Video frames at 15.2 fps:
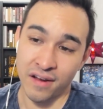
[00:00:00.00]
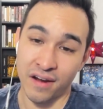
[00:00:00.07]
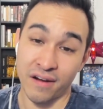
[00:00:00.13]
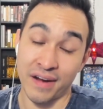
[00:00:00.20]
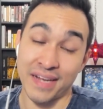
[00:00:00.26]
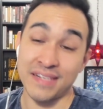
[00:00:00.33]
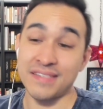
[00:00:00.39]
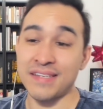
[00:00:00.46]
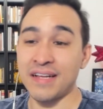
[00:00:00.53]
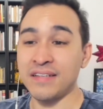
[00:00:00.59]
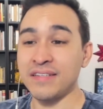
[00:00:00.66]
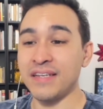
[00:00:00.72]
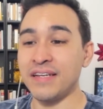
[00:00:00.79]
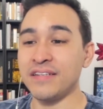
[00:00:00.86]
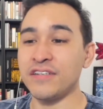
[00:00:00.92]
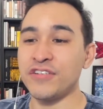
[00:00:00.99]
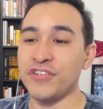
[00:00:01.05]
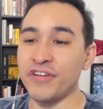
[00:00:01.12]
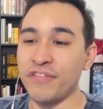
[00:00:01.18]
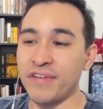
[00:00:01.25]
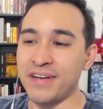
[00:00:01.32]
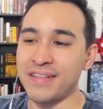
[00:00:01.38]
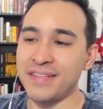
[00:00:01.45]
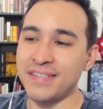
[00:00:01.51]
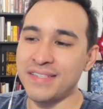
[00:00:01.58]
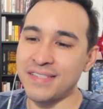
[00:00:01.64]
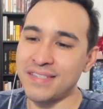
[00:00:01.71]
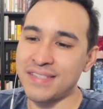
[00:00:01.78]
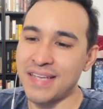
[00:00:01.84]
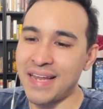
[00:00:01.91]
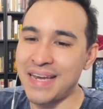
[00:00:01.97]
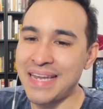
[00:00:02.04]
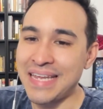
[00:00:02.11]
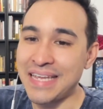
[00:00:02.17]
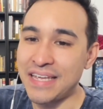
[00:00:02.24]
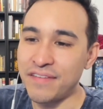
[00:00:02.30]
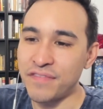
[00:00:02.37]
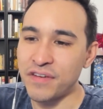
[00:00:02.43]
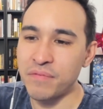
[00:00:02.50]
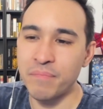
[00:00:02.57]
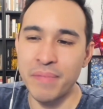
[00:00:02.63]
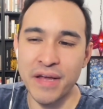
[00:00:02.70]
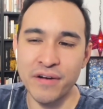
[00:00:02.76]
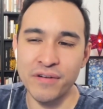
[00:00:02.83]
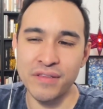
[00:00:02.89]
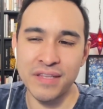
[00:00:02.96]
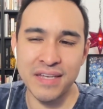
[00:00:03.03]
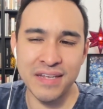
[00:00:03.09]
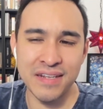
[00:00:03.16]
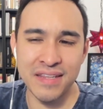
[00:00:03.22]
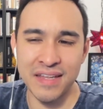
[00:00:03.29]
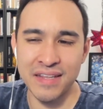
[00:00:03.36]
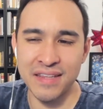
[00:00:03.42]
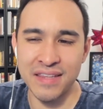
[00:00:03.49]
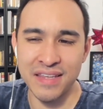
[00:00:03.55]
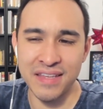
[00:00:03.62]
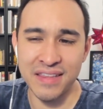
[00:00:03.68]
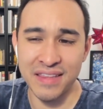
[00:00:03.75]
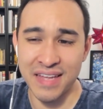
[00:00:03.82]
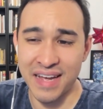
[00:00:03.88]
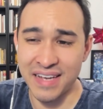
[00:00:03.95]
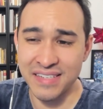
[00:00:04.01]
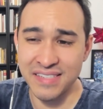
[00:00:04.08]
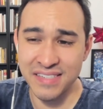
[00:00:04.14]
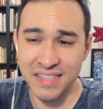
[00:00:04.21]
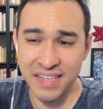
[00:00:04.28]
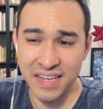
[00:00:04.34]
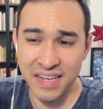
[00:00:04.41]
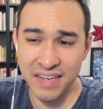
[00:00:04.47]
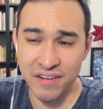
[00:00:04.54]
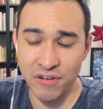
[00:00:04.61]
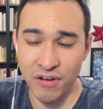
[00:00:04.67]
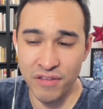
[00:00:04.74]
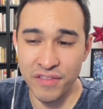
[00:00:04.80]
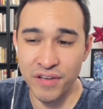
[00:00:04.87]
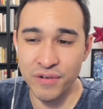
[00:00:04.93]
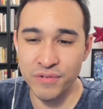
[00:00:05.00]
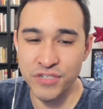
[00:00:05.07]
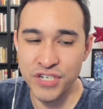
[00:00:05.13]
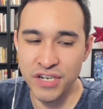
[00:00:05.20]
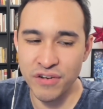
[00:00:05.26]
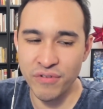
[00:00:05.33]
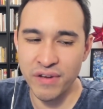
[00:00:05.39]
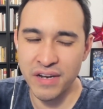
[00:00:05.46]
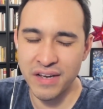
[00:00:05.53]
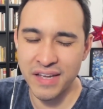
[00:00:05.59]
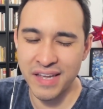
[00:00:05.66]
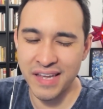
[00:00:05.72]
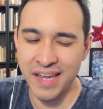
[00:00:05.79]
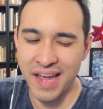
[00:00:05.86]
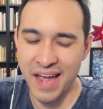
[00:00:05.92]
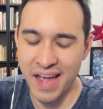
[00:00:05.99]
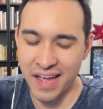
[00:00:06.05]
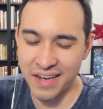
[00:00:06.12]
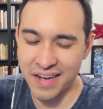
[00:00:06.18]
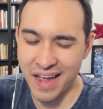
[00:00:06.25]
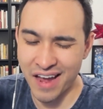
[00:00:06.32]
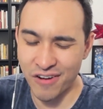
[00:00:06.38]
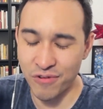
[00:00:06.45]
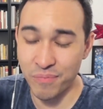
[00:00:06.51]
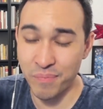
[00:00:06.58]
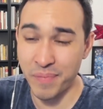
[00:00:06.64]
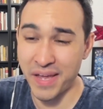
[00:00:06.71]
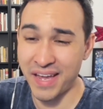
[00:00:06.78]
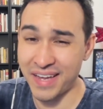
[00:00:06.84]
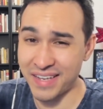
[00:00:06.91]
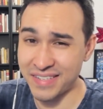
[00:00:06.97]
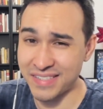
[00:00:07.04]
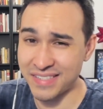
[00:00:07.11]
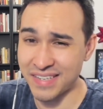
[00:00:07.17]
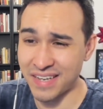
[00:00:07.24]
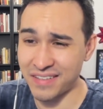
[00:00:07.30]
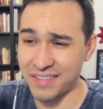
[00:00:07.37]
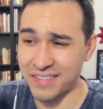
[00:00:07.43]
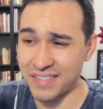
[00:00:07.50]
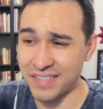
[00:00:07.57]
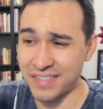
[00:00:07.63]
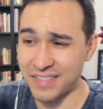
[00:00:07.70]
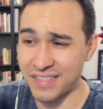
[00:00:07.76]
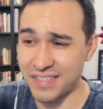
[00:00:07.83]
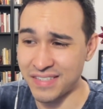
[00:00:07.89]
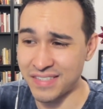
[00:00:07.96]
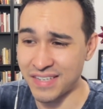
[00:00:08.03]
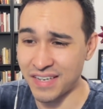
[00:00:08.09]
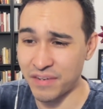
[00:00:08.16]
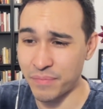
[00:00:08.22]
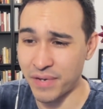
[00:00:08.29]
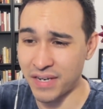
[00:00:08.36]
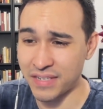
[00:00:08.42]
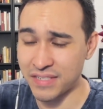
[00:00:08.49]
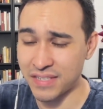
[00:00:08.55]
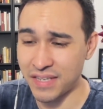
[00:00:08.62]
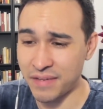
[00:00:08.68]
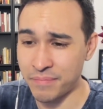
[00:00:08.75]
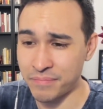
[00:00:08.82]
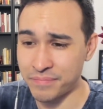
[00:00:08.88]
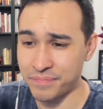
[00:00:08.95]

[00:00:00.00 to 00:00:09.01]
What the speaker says: All right, Salandit into Chikorita. This is an even better lead than the last lead, although Chikorita can outpace Salandit to the second Body Slam.